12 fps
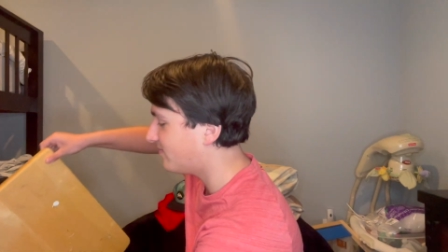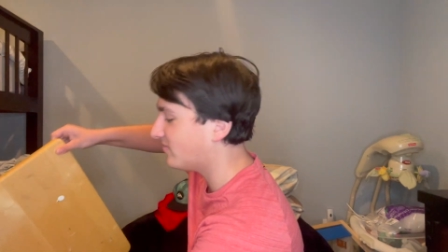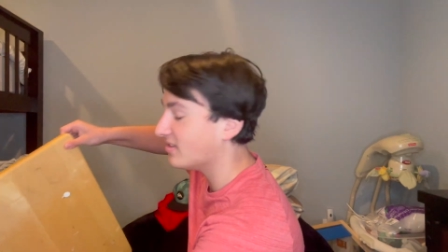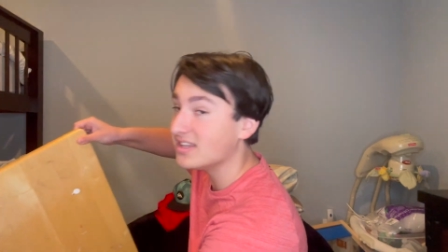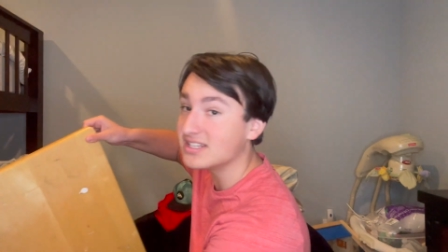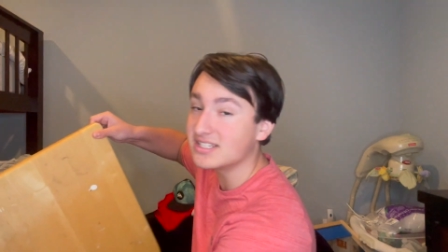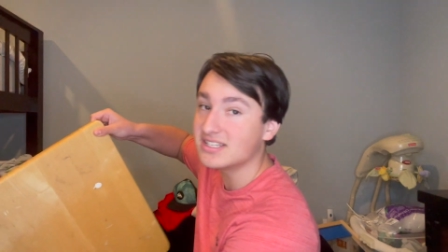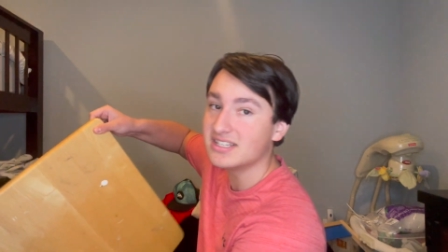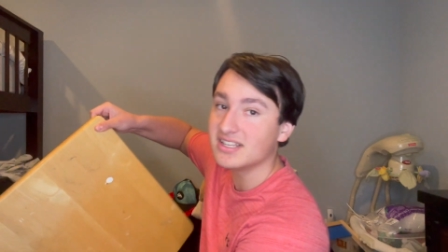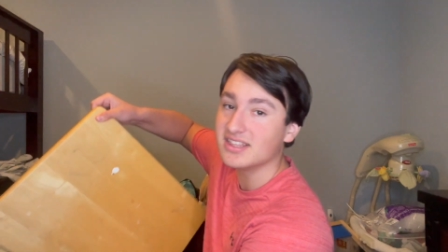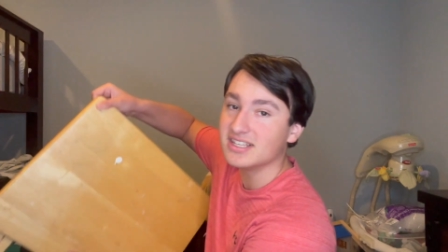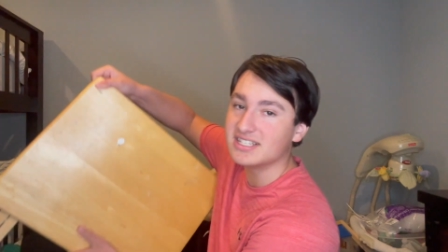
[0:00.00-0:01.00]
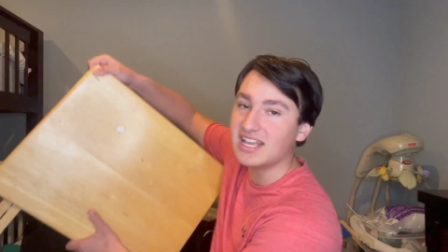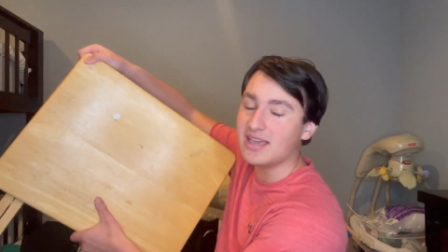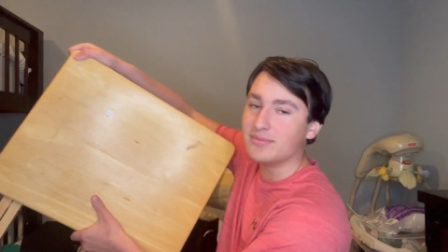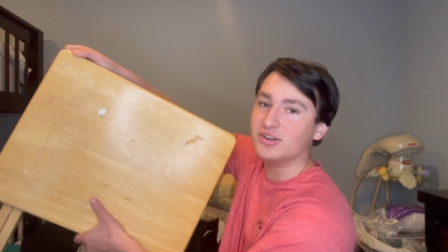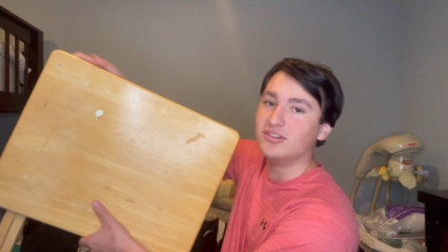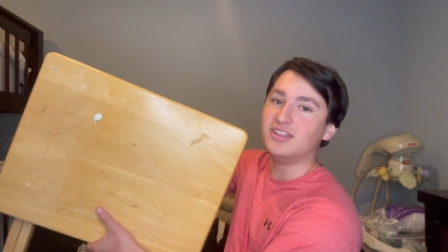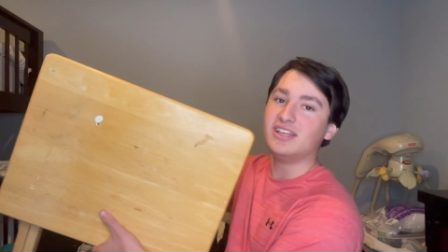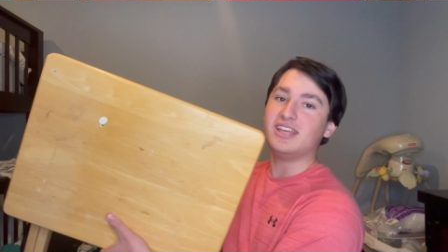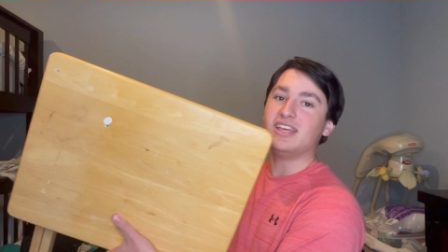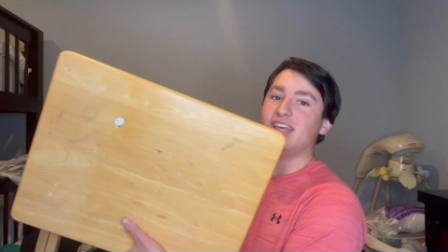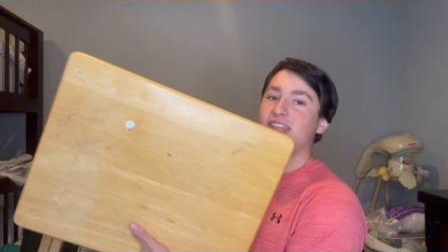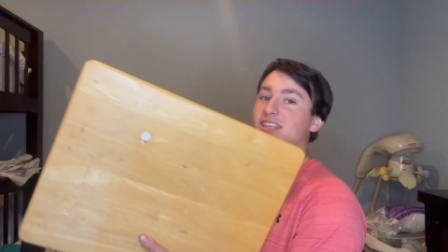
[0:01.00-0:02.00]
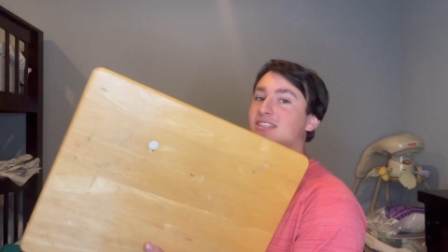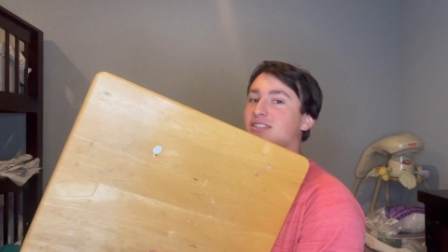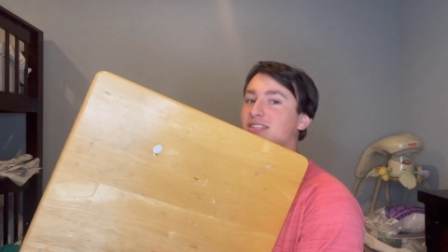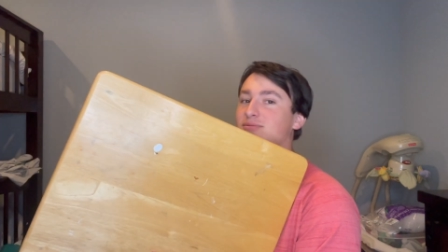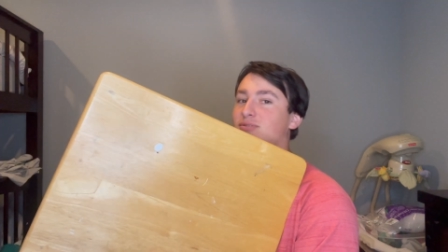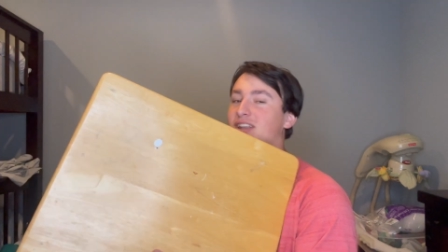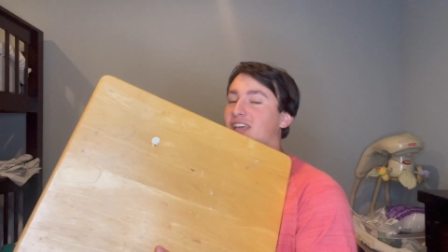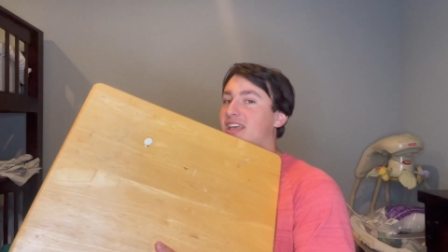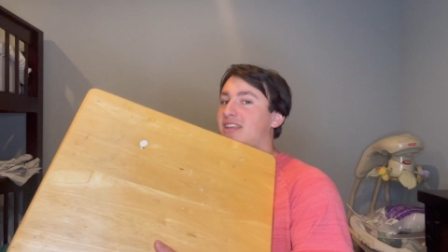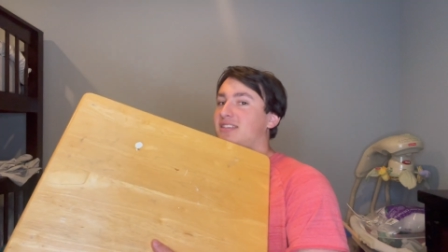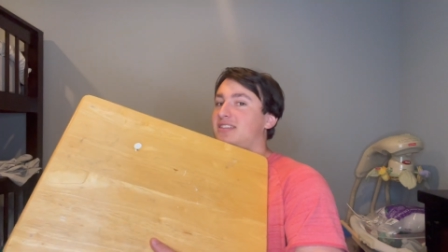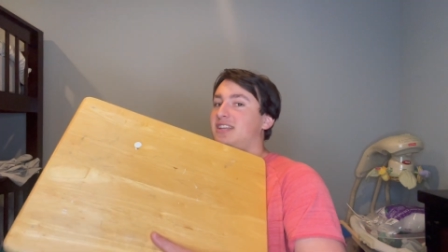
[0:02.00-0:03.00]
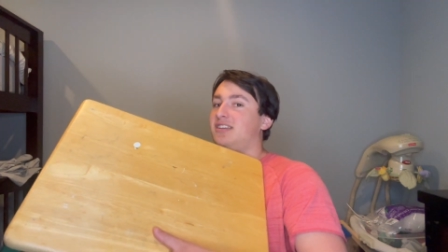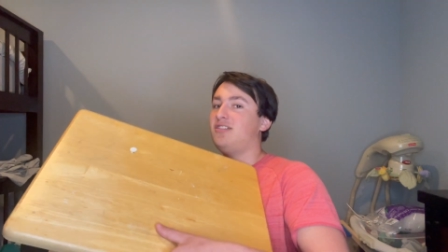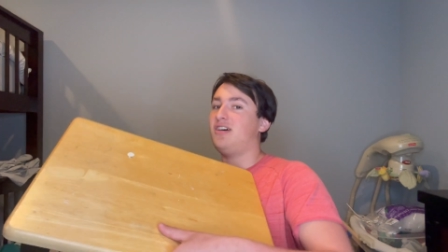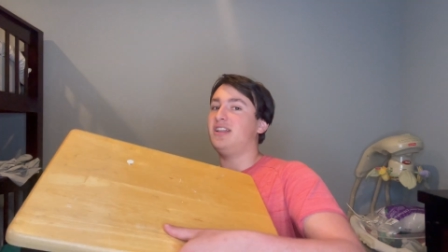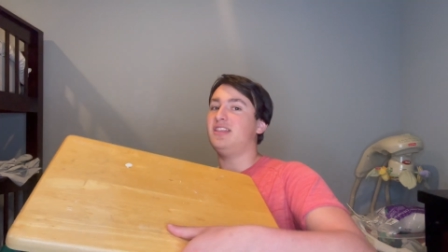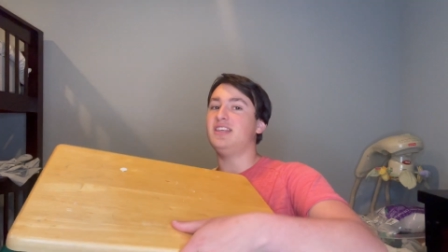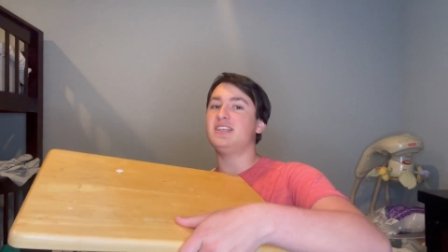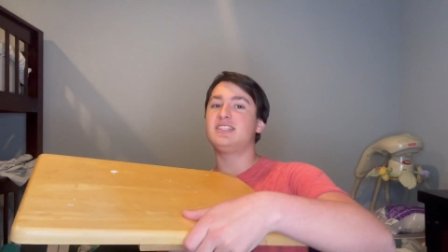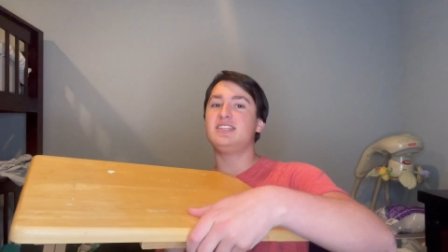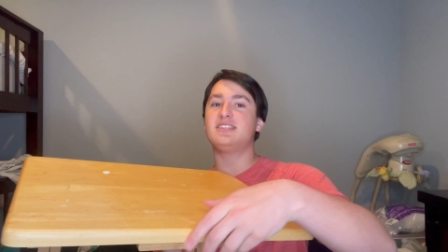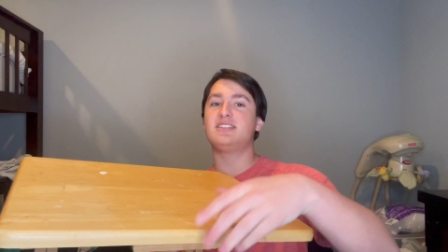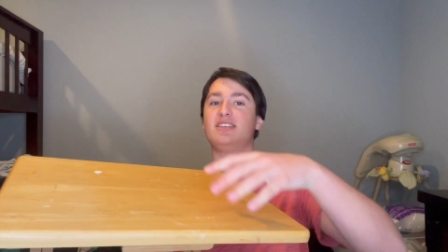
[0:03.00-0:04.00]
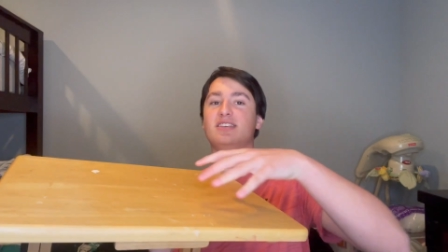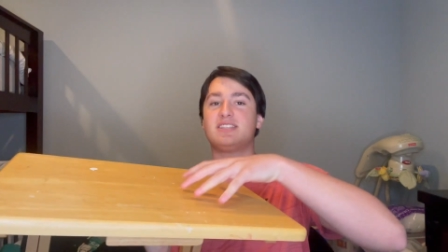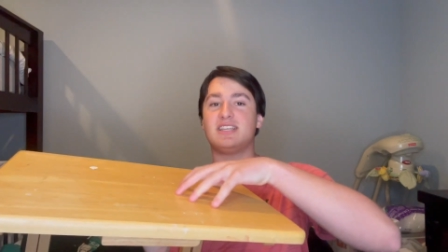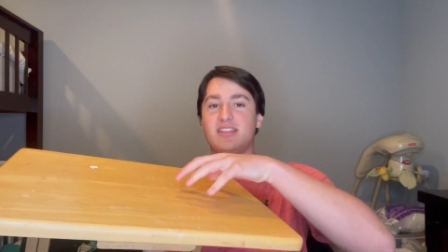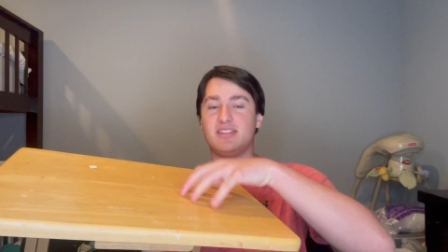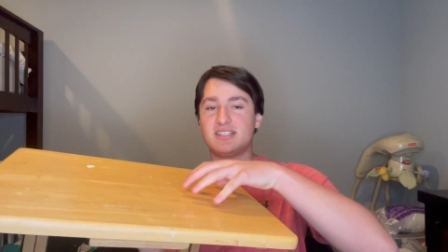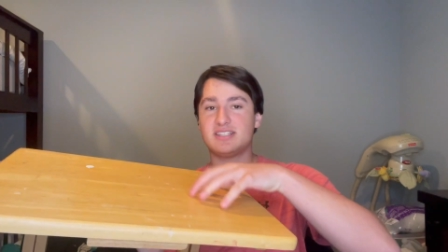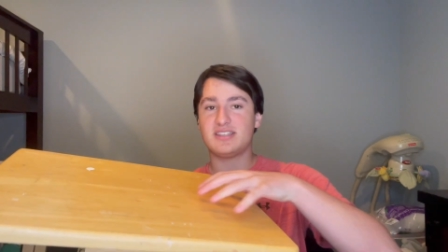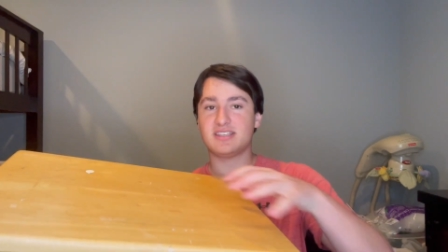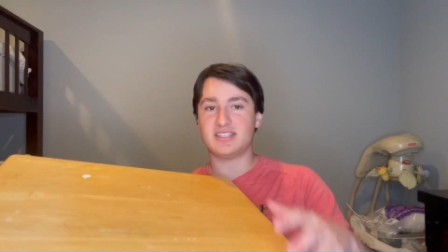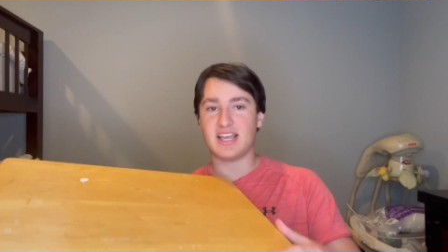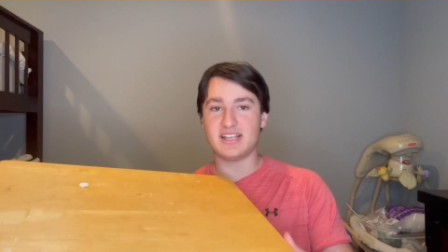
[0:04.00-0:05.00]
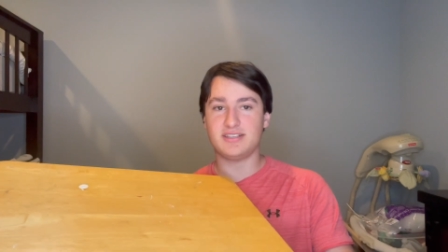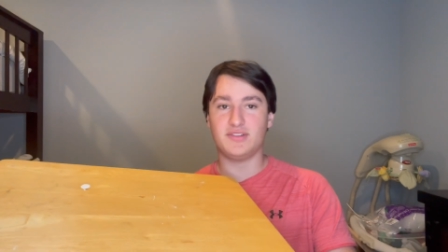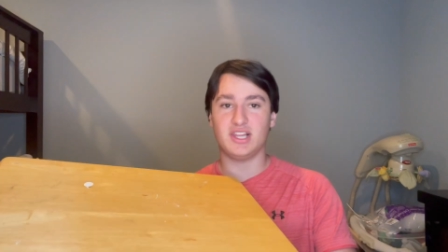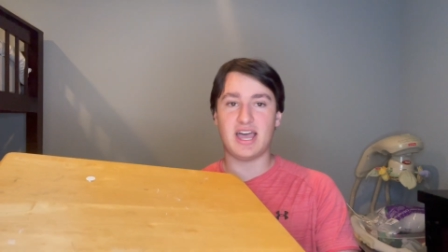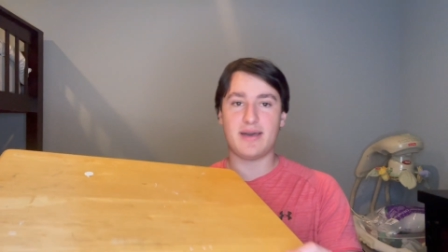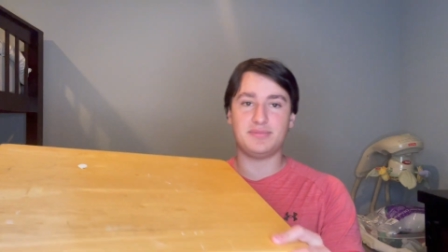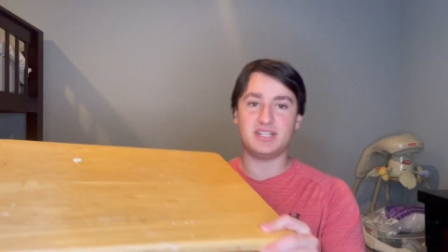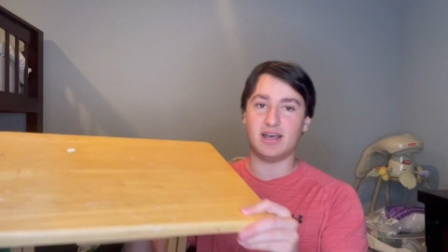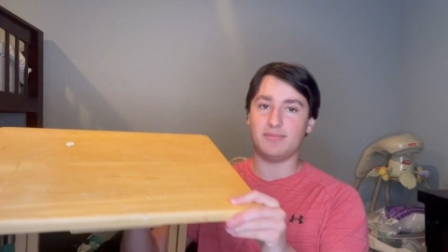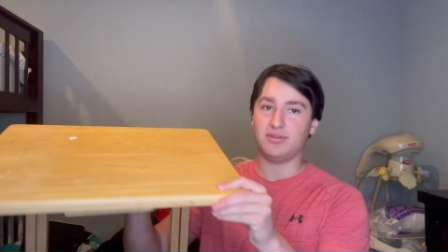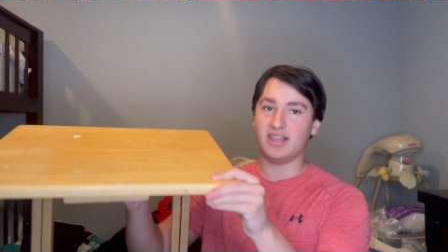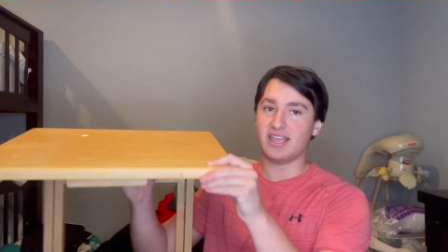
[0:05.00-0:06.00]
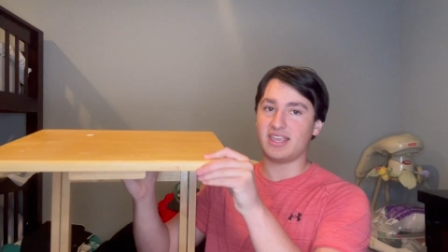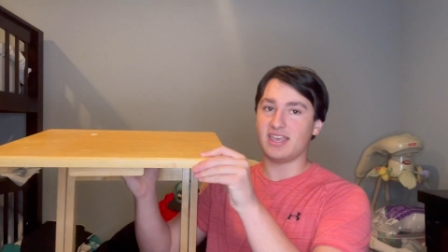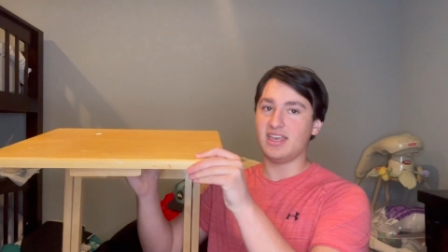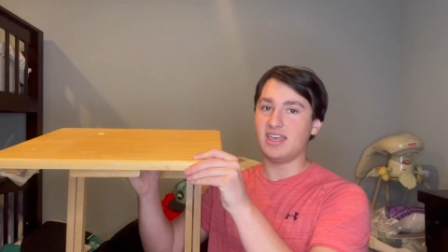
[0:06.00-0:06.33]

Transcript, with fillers: this this table. This is what I did it on. This is the this is the size of a laptop. Like,